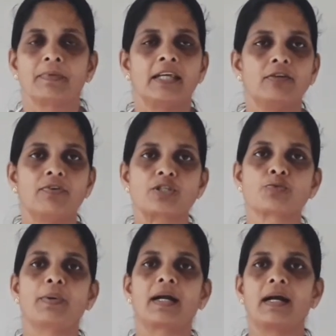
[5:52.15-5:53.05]
in
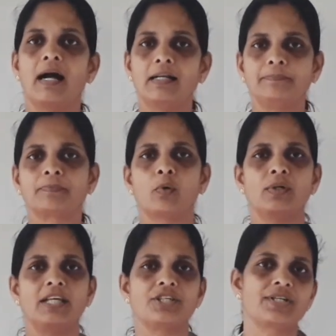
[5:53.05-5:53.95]
West Bengal,
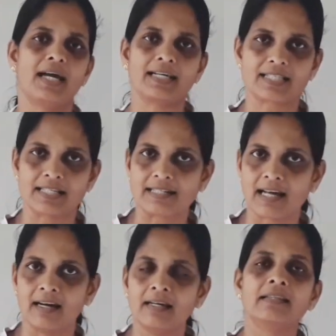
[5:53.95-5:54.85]
Odisha, etc.